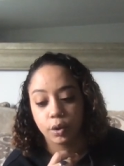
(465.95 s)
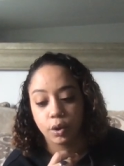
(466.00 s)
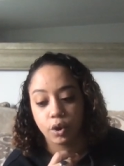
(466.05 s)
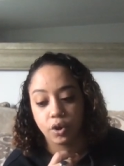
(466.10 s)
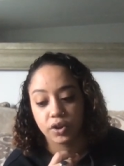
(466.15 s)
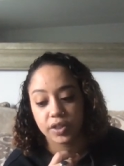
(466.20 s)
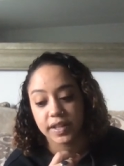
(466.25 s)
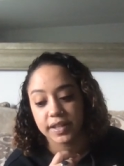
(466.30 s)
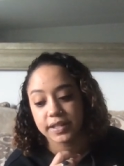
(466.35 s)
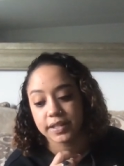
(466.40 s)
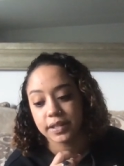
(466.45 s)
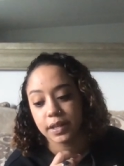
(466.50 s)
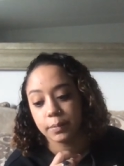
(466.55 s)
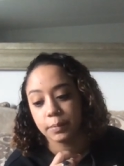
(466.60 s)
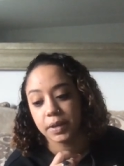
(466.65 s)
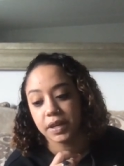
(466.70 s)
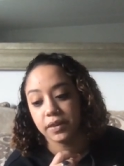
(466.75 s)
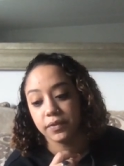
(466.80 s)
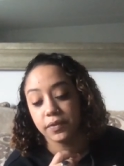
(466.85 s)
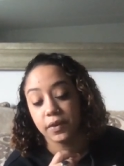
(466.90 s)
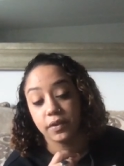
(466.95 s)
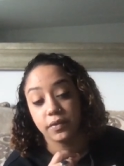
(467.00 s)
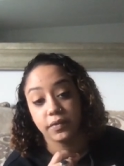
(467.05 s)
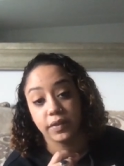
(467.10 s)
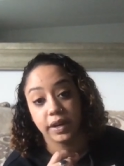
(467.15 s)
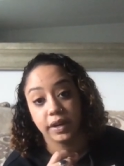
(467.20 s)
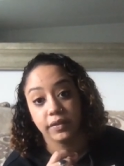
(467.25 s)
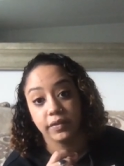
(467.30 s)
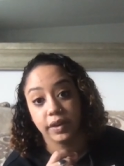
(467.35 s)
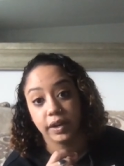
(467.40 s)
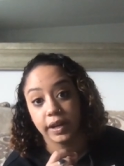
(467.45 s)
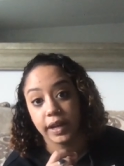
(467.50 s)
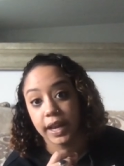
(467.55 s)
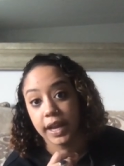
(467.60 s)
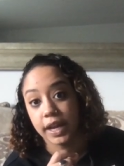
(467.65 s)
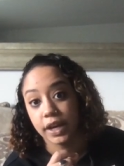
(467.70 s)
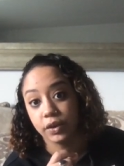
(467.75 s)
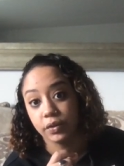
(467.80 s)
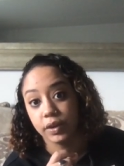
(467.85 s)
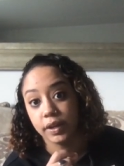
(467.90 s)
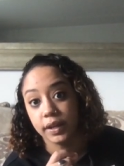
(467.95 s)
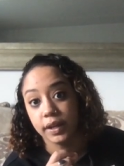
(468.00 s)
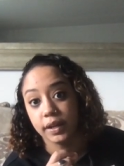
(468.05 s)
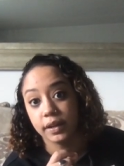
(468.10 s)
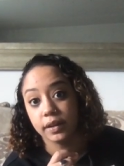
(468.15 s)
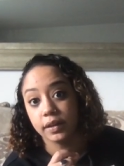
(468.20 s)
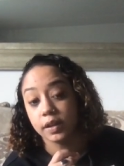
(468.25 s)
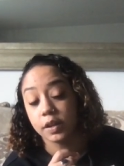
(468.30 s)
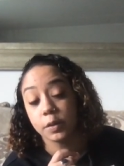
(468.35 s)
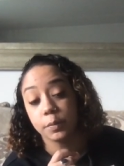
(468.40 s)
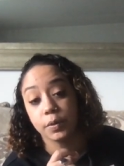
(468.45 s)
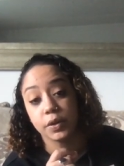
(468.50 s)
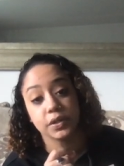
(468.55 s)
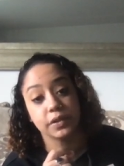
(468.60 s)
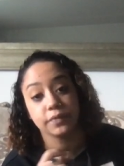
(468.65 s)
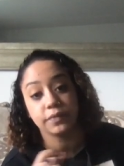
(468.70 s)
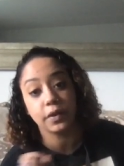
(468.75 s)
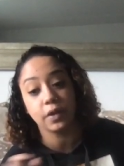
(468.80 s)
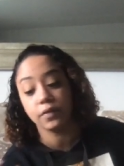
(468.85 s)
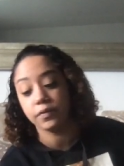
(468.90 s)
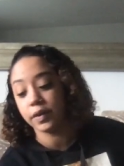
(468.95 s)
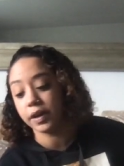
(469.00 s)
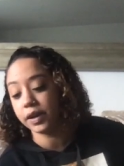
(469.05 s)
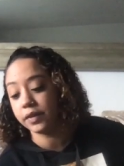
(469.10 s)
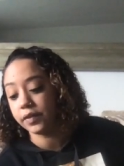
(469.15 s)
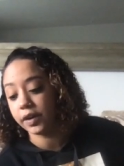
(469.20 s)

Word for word: or that somebody felt very, very angry and another person felt very,